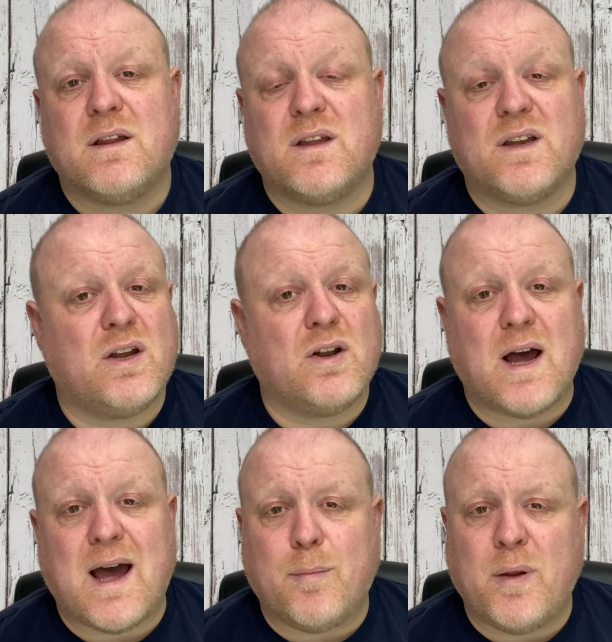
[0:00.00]
that you're
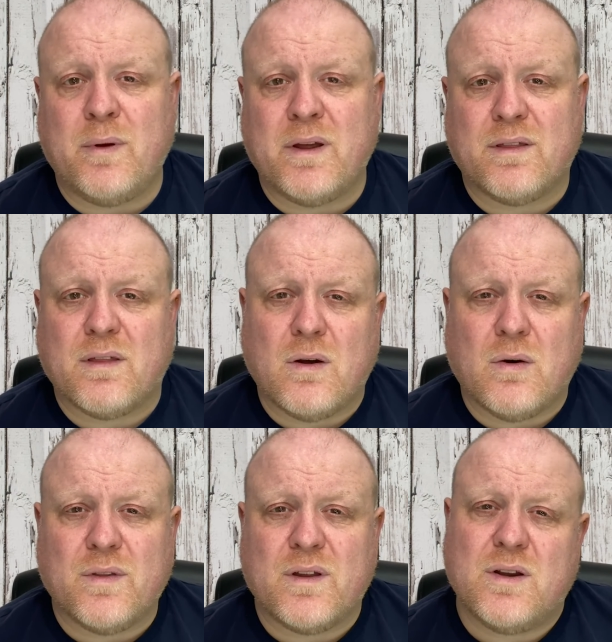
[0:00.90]
not happy with
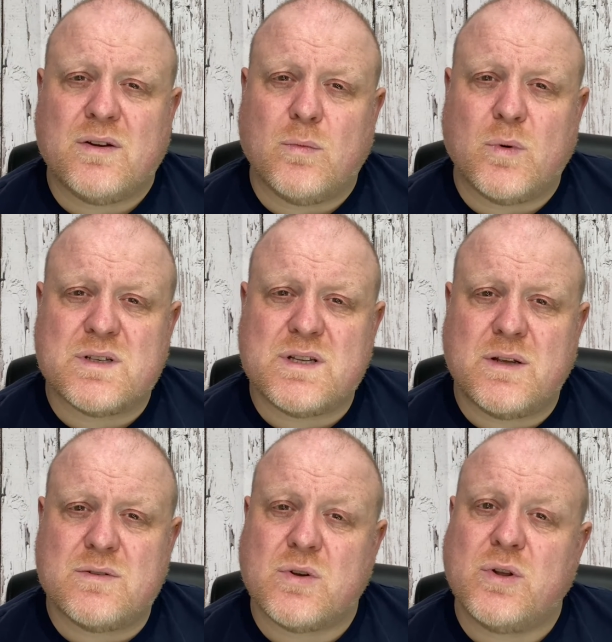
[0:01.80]
or that you don't want to
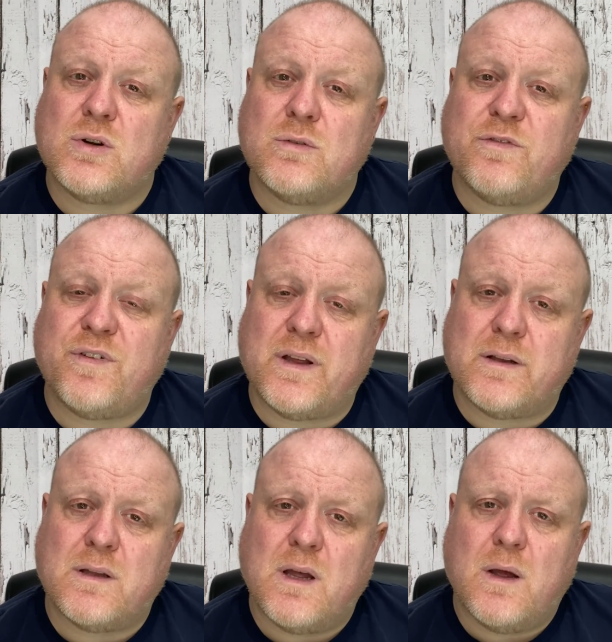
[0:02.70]
use or you don't
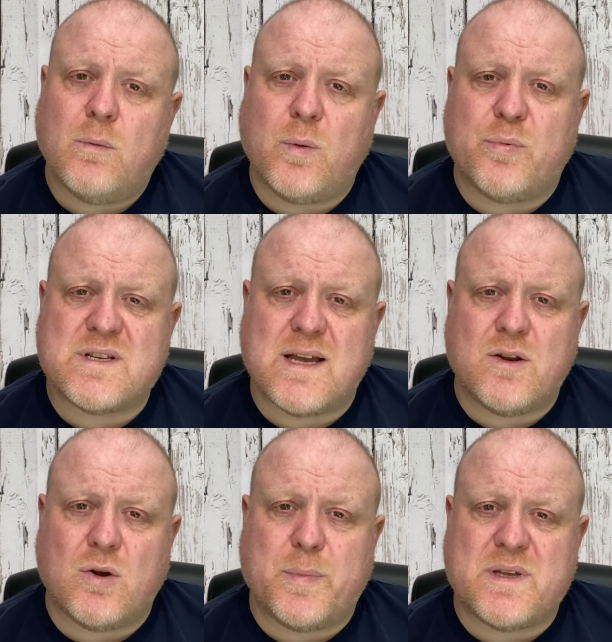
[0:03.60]
feel will
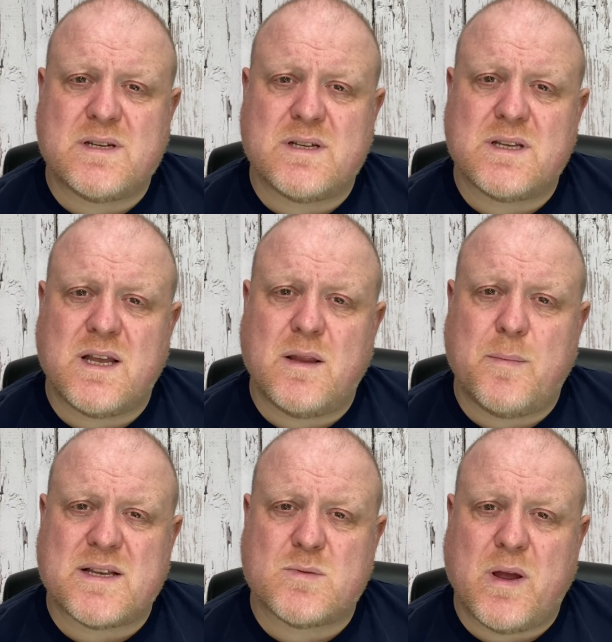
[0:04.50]
present your business in
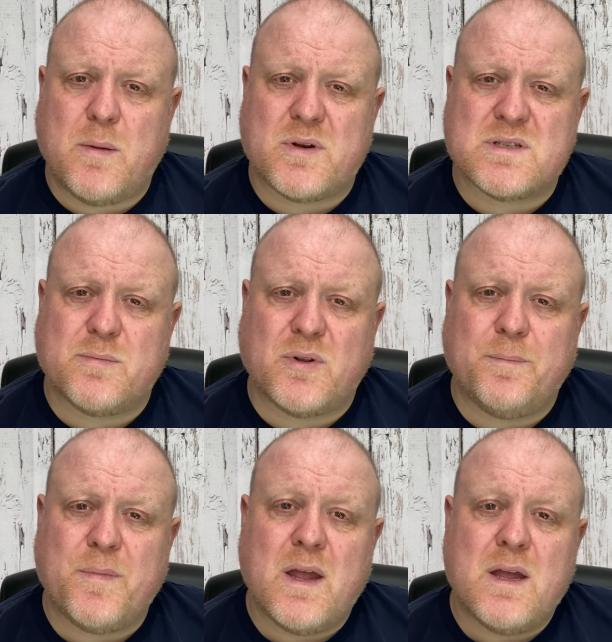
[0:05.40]
the best way possible.